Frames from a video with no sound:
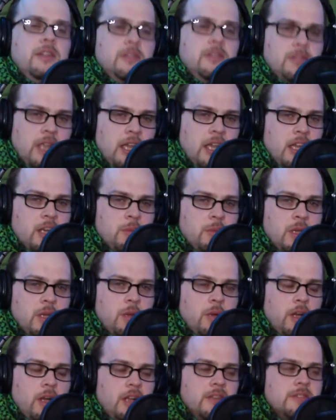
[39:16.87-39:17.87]
Anime
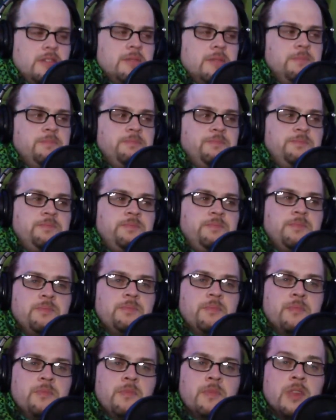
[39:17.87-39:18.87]
wise,
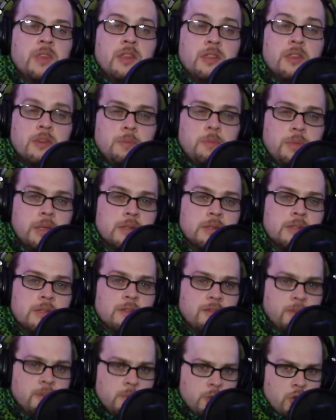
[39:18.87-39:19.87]
the pistol
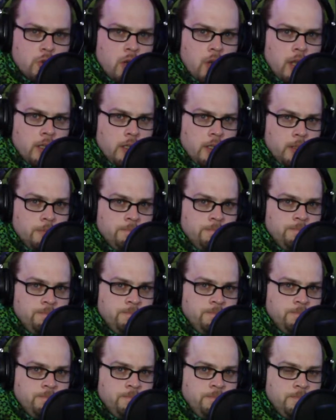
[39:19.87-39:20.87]
from Trigun,
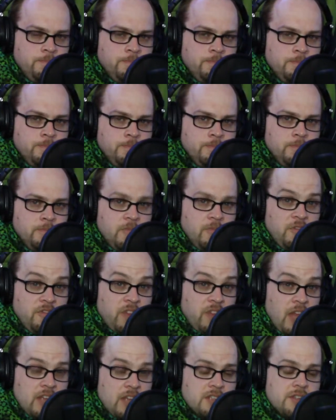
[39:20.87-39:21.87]

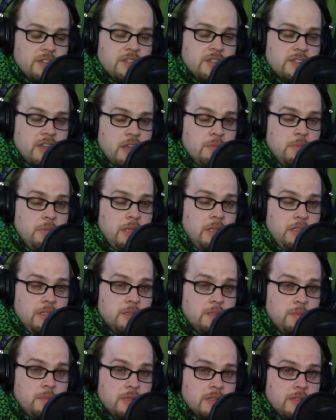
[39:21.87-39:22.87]
Vash the Stampede's
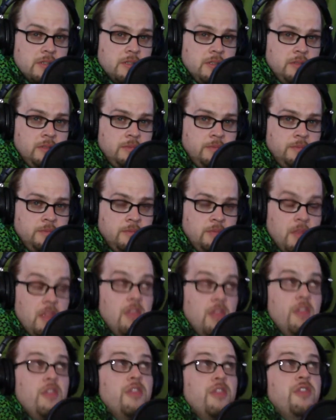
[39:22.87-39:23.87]
pistol,
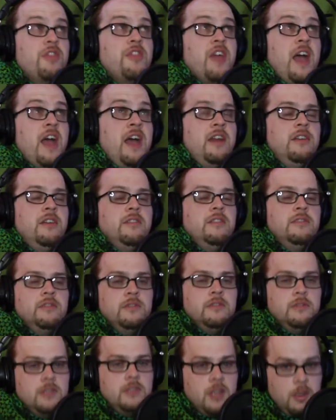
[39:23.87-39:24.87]
that
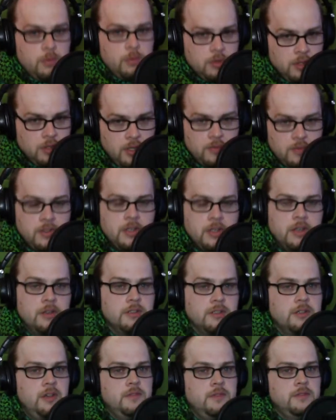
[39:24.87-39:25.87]
I would love in an
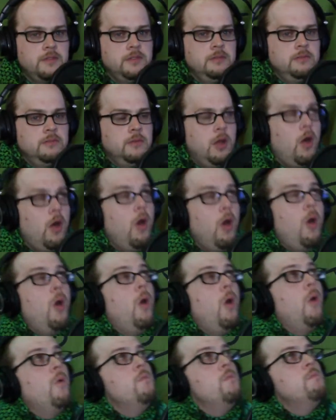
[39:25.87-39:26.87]
airsoft.
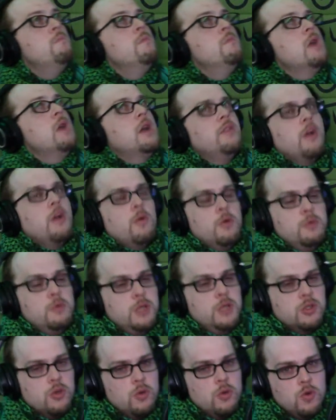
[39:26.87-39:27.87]
Oh man, that would be
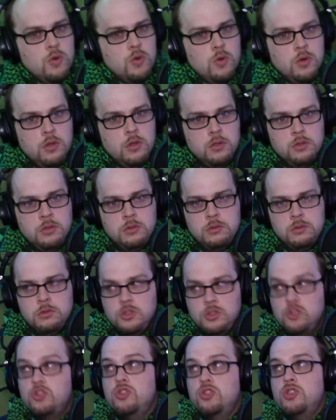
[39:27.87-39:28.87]
so cool.
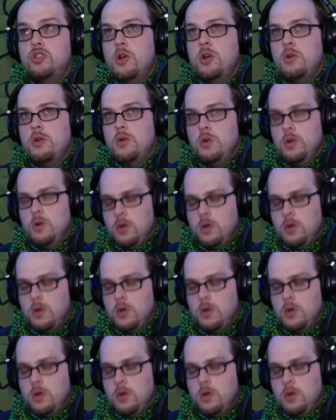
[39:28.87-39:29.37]
So cool.